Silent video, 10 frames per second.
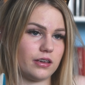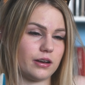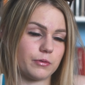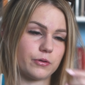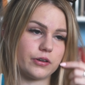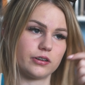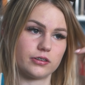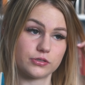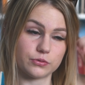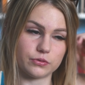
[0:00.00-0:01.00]
and I'm going
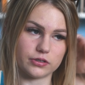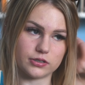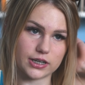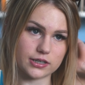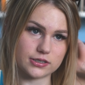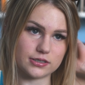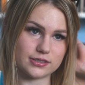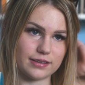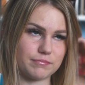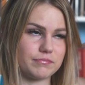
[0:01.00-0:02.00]
to school in
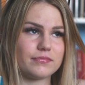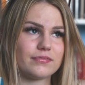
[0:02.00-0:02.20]
Texas. I'm,